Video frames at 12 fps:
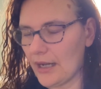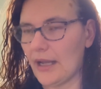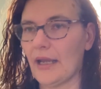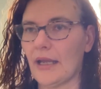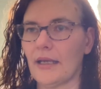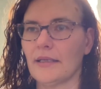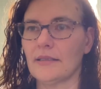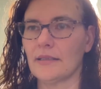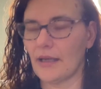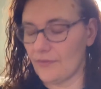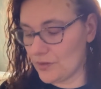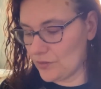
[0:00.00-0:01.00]
and
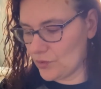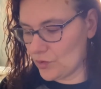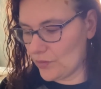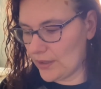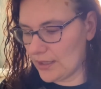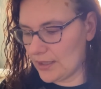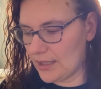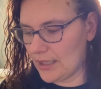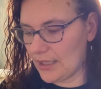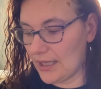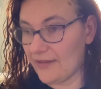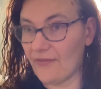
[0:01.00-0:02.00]
I was doing
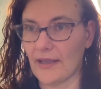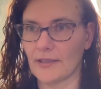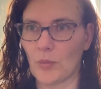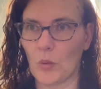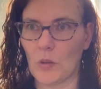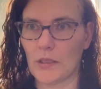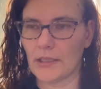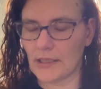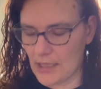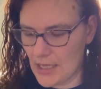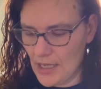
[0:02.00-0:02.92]
the advanced polls,